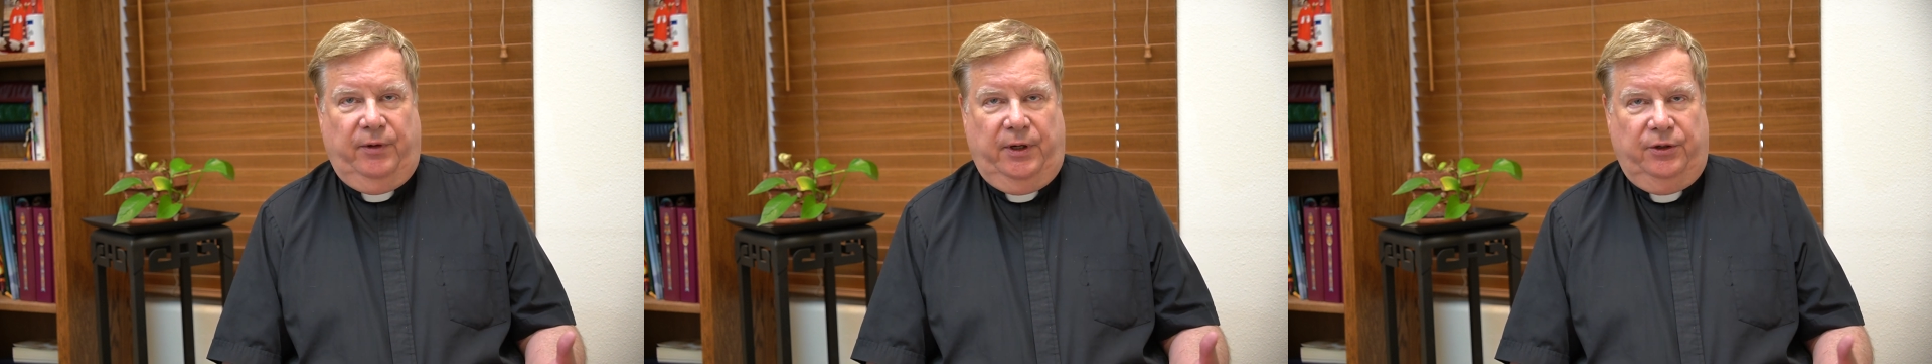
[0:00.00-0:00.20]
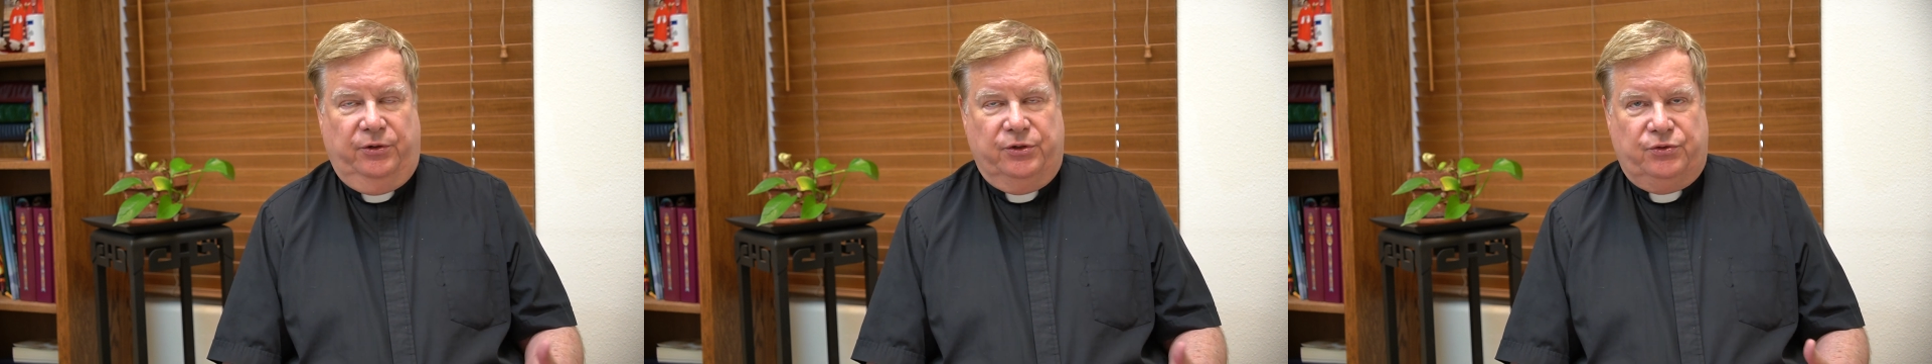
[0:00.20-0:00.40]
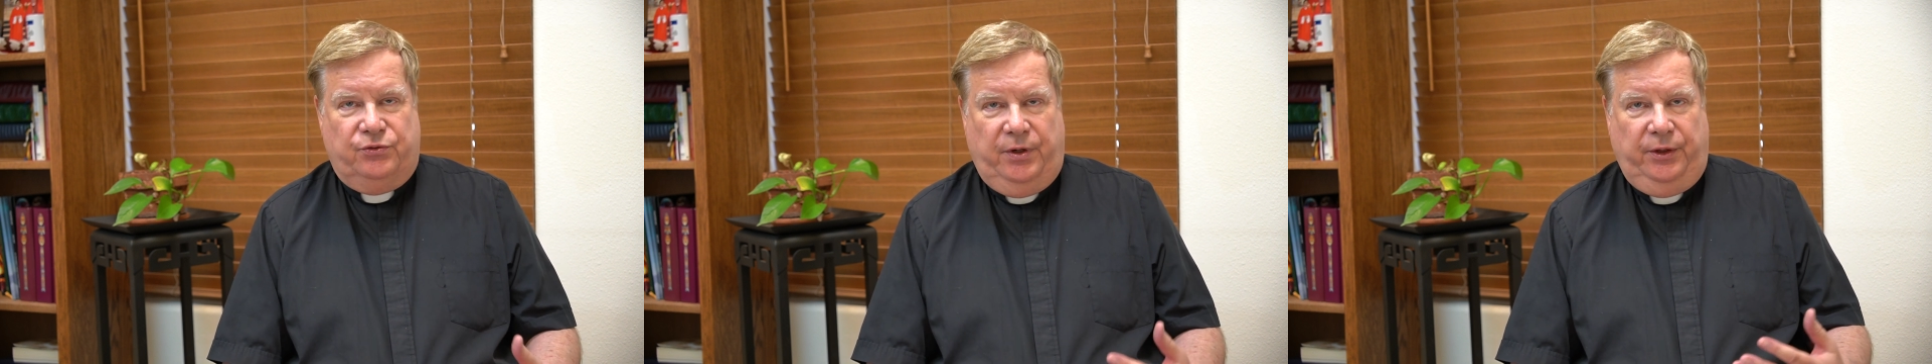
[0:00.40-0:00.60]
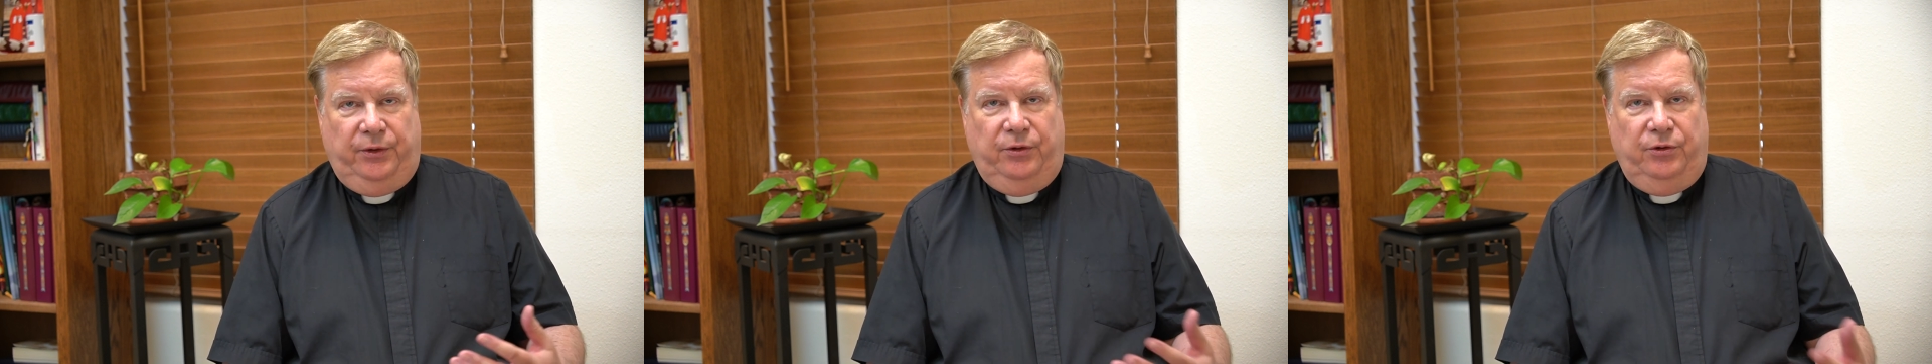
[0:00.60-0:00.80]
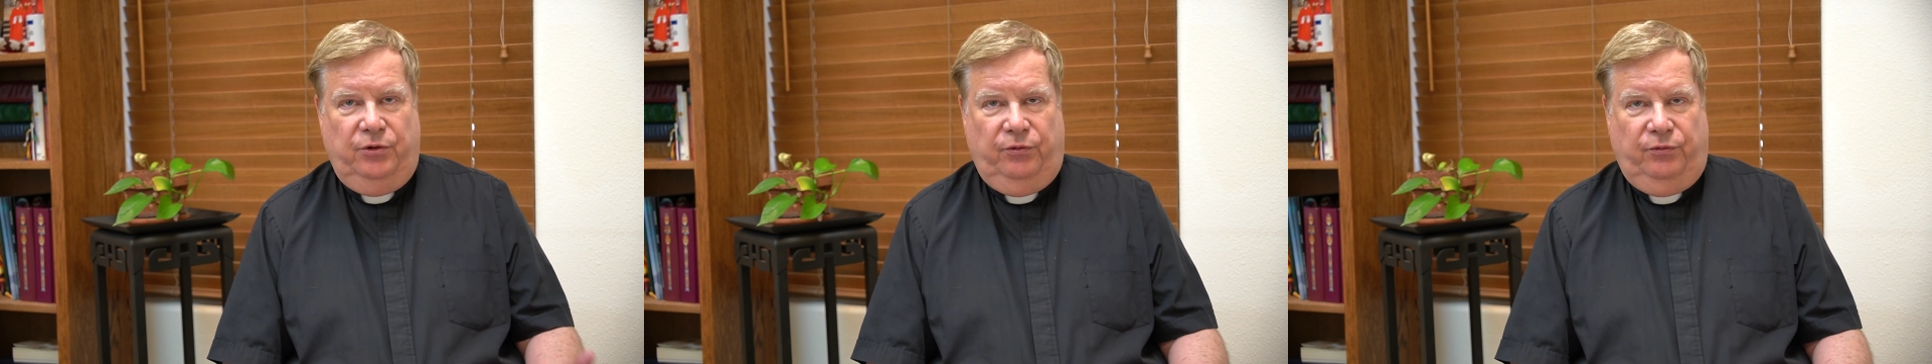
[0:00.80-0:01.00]
and to
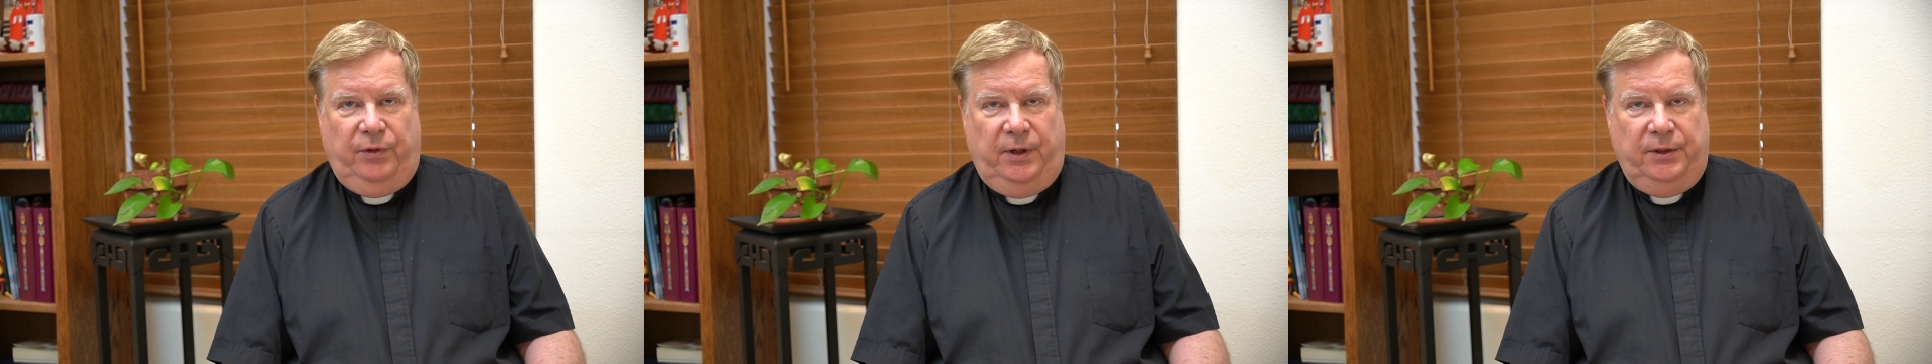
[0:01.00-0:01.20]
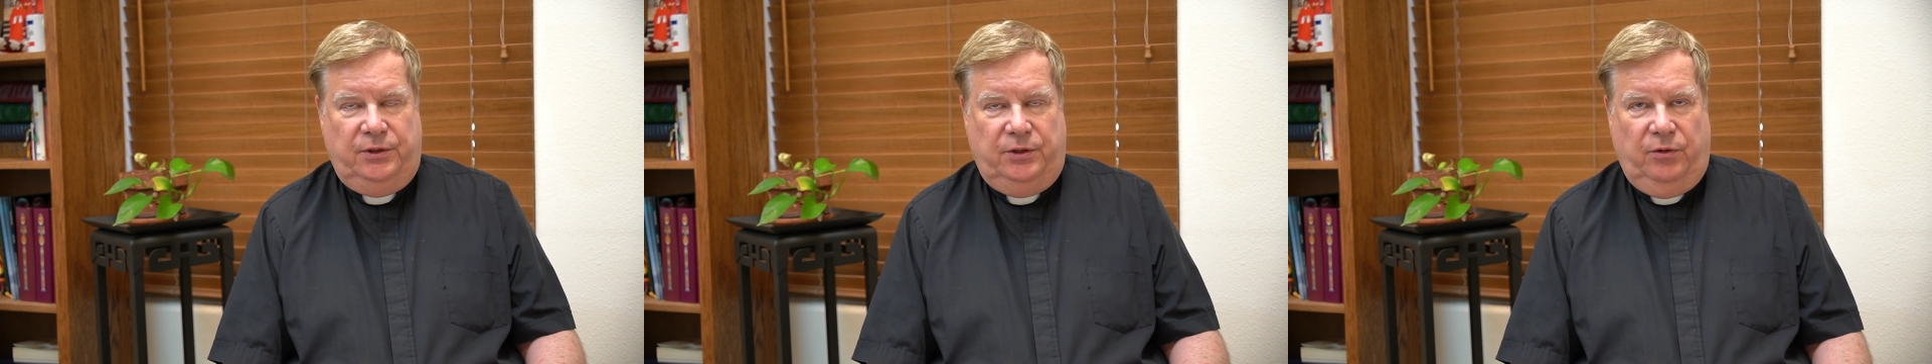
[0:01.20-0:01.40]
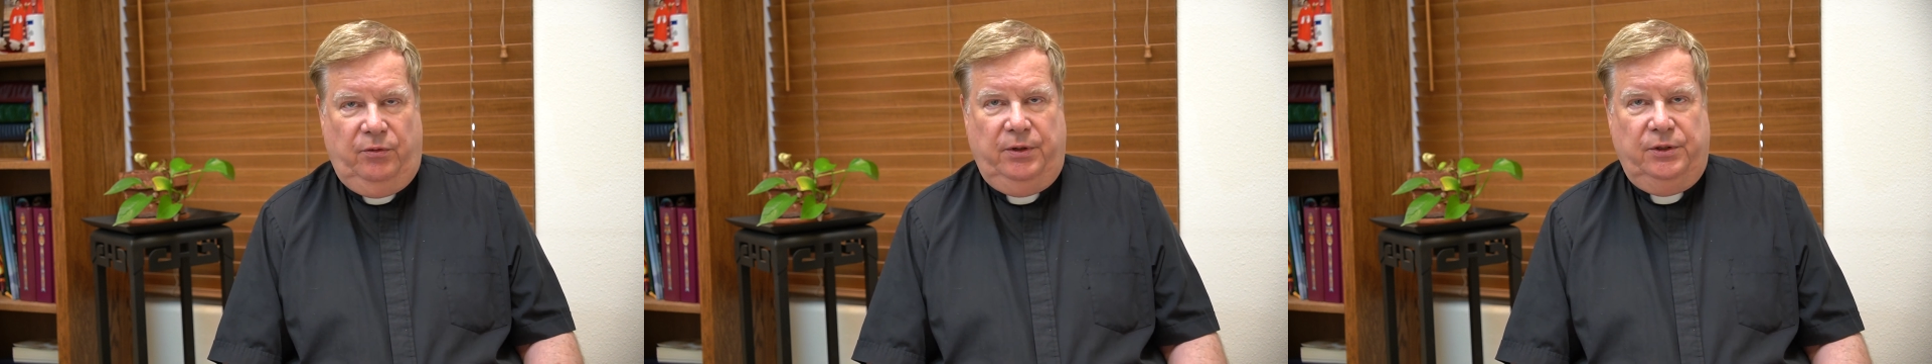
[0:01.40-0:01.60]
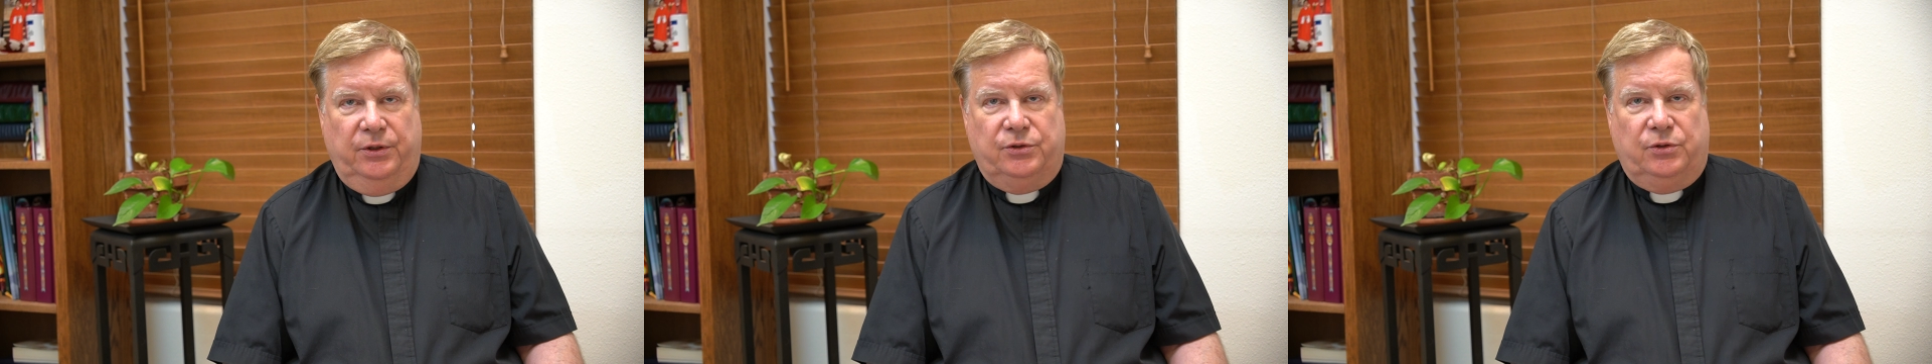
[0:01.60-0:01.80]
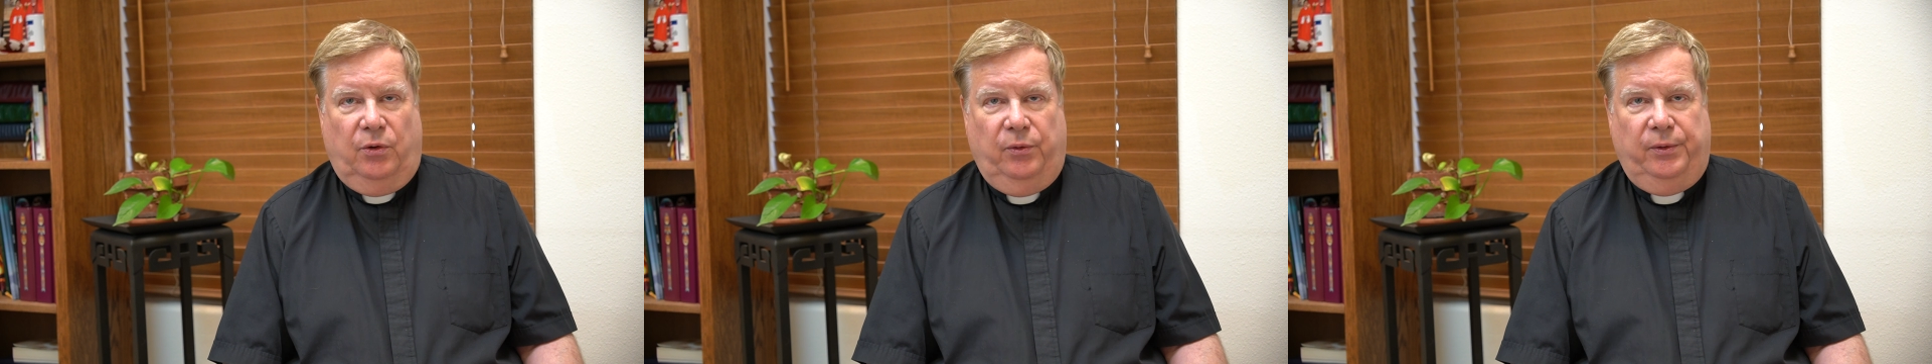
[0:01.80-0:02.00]
strengthen your faith during
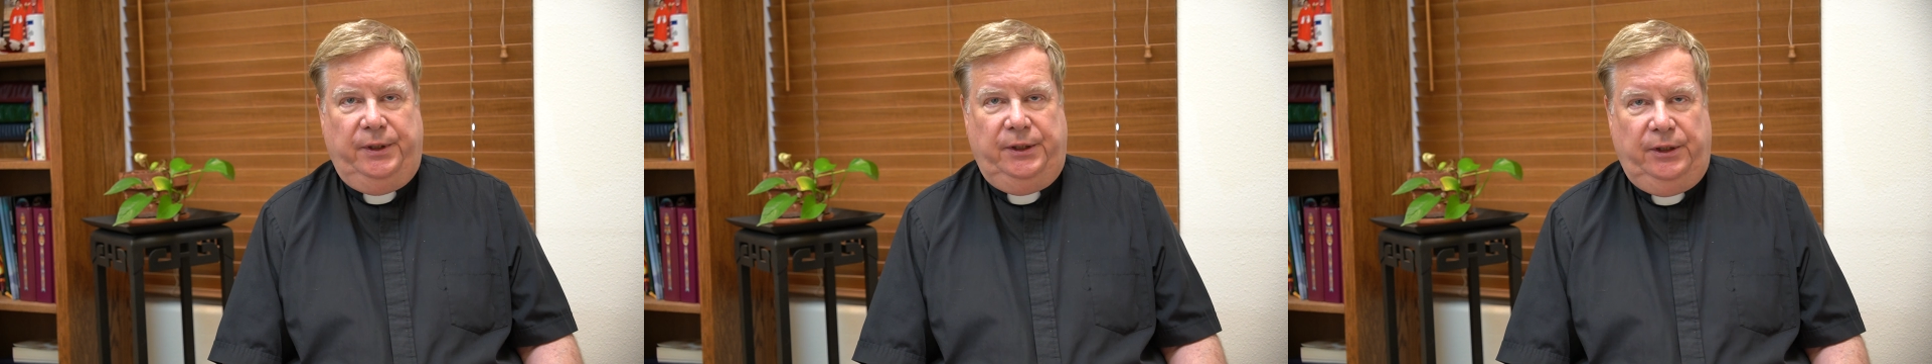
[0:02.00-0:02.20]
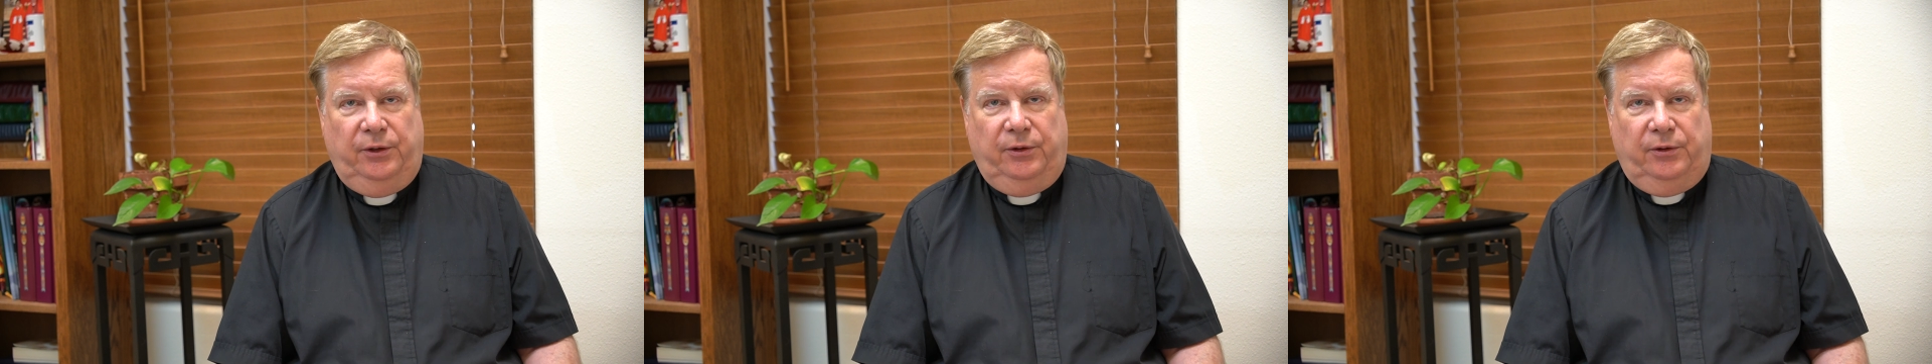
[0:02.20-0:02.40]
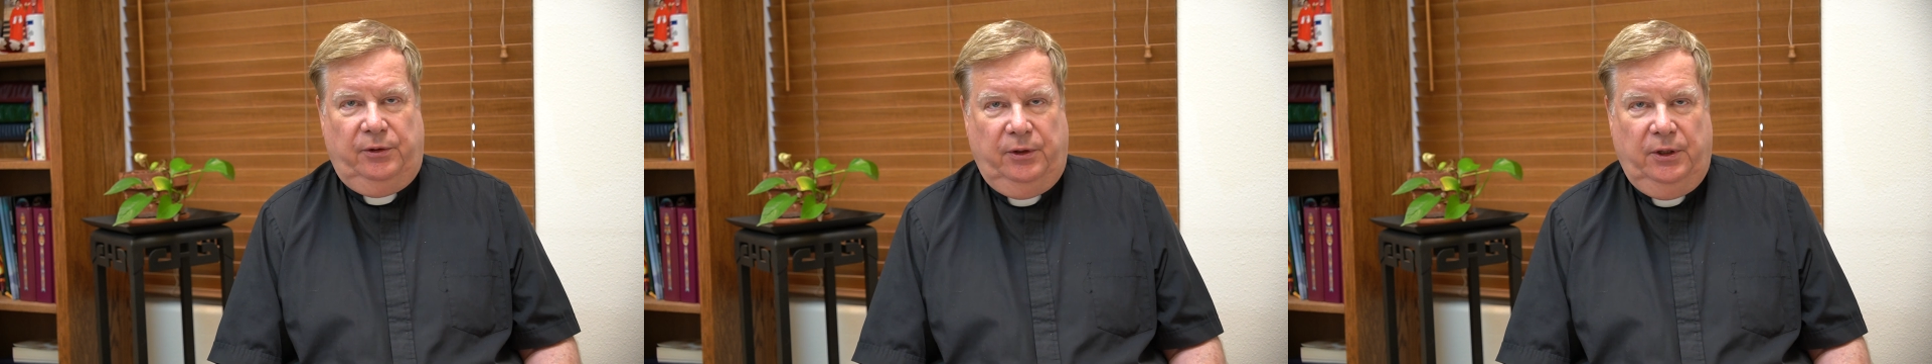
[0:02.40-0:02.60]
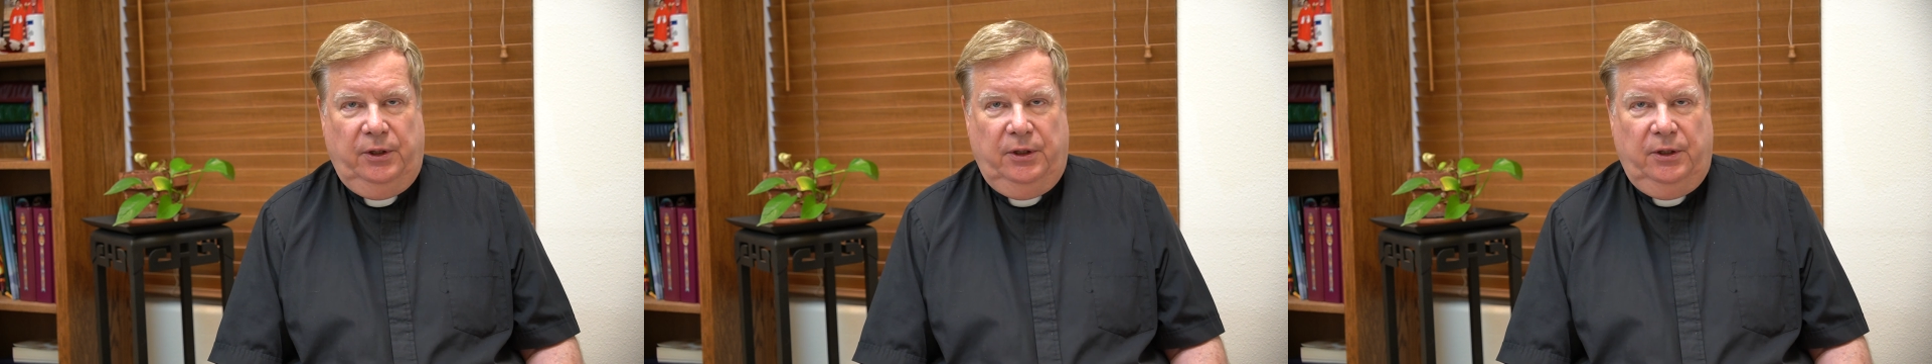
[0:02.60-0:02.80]
this holy year.